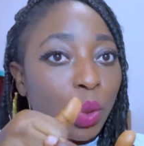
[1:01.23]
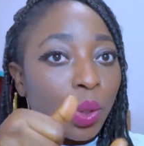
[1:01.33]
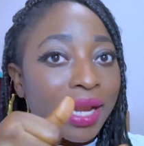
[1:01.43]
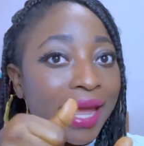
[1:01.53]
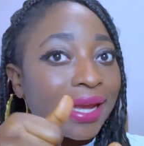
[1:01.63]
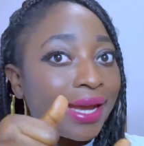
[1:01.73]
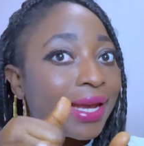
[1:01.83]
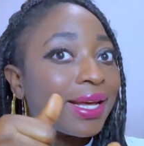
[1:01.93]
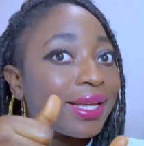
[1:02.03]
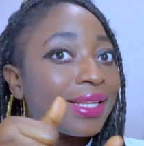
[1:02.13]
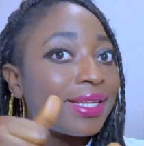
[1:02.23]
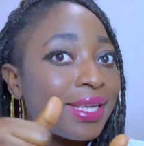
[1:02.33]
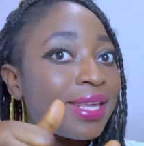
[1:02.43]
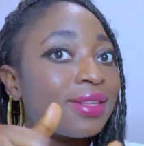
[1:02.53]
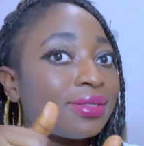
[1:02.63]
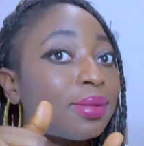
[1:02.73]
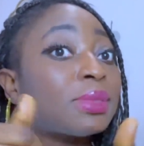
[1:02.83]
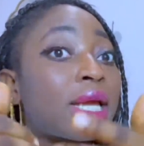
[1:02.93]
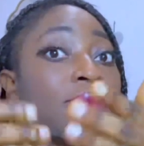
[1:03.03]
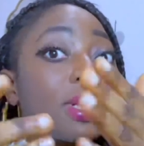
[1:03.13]
like here.
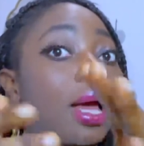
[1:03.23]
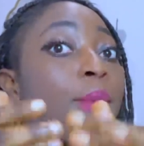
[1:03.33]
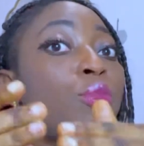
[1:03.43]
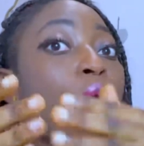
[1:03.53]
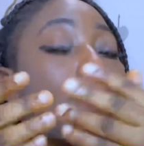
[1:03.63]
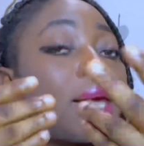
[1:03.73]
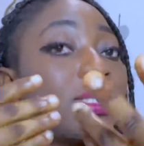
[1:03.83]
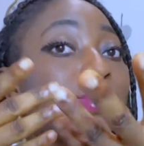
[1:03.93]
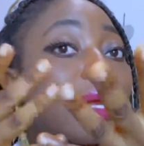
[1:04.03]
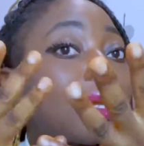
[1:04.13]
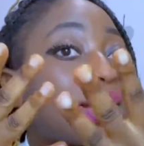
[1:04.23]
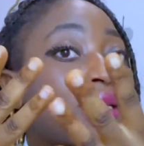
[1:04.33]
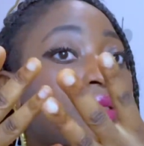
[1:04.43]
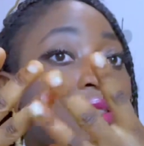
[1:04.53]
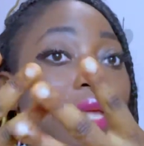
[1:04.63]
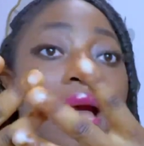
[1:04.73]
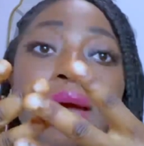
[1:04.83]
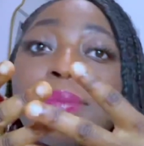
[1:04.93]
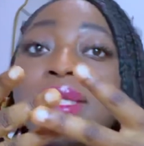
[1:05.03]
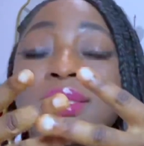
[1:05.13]
Sometimes the camera makes my knuckles
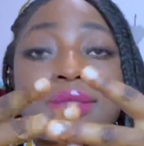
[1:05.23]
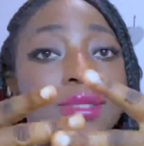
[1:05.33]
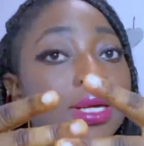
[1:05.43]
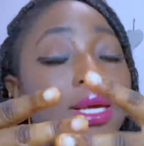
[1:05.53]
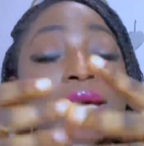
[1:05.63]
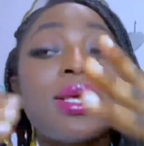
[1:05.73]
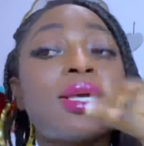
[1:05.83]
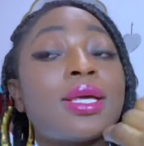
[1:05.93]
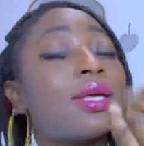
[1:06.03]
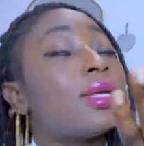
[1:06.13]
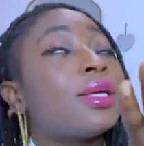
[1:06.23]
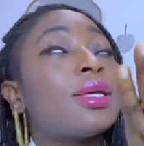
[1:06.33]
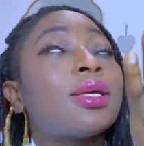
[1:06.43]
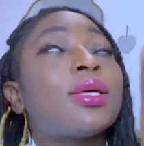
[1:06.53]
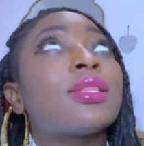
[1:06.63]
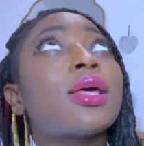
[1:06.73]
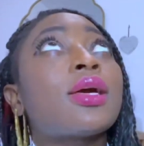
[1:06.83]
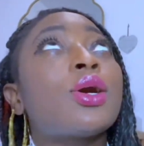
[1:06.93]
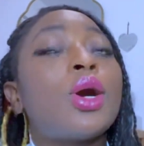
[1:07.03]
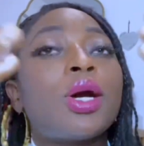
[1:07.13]
dark, but
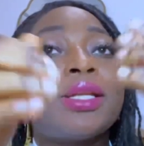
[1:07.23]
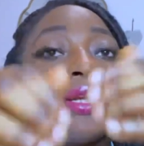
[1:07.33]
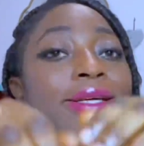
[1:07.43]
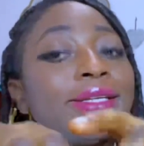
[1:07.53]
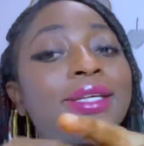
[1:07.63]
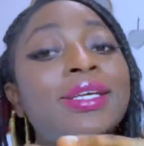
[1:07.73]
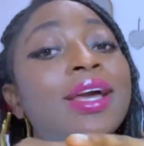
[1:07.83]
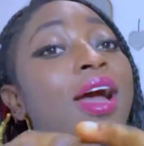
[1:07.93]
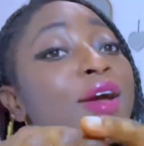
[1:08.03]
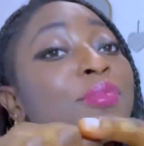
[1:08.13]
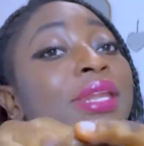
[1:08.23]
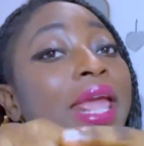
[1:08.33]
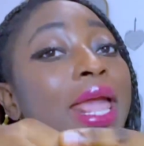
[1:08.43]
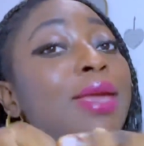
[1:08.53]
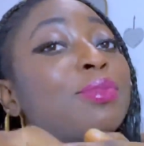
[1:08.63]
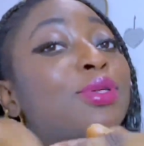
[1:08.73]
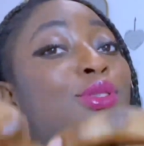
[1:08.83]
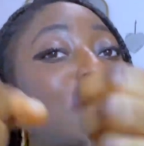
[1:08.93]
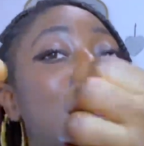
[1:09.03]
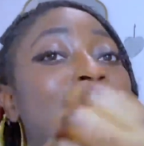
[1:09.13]
thank God I've been able
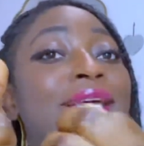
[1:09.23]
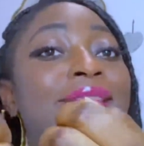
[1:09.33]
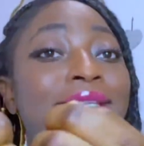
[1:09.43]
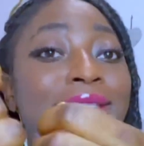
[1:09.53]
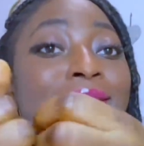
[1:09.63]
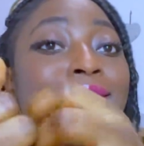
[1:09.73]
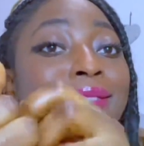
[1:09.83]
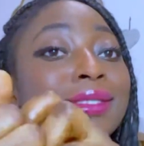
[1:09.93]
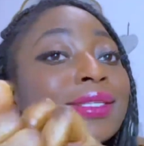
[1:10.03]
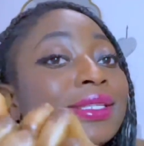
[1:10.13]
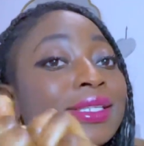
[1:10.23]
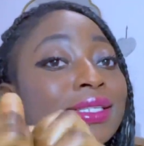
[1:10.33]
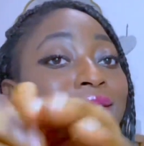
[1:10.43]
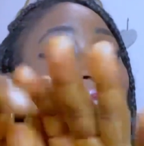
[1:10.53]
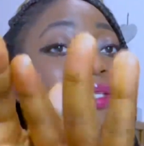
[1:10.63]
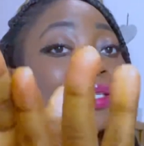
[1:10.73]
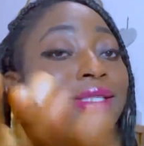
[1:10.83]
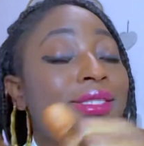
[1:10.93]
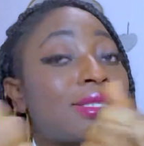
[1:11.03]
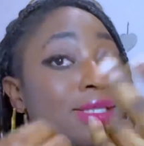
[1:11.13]
to clear this.
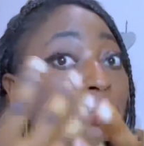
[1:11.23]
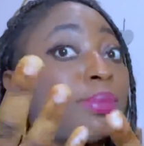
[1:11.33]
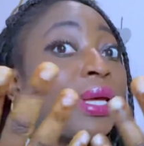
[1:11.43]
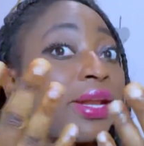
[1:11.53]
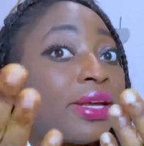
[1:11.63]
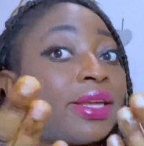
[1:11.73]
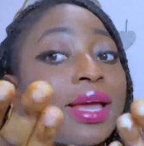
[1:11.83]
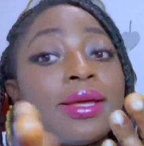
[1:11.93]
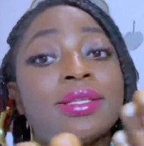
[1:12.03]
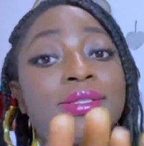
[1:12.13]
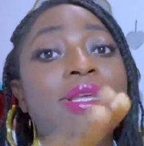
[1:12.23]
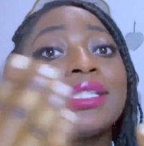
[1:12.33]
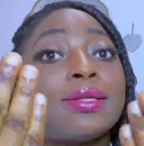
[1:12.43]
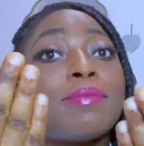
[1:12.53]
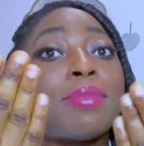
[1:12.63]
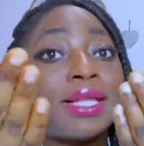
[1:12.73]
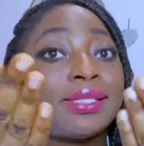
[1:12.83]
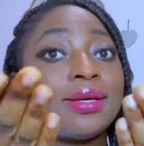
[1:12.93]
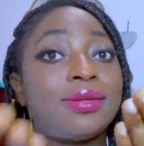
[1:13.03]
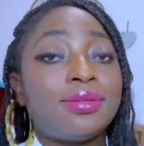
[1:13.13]
It's better, yeah, it's getting
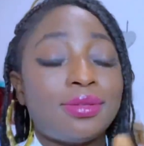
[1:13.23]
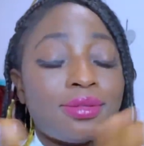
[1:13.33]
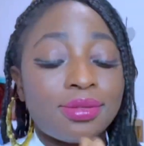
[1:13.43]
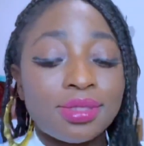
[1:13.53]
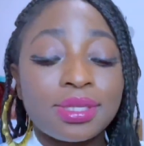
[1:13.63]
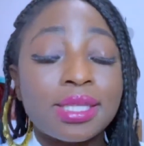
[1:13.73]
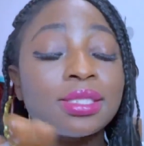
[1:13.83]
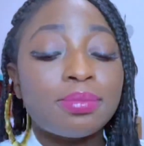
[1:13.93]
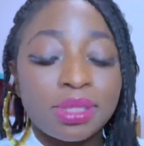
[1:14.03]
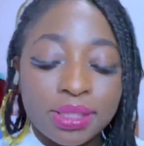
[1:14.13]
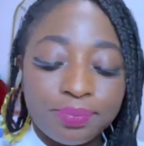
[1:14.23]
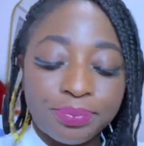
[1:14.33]
better. It's getting better,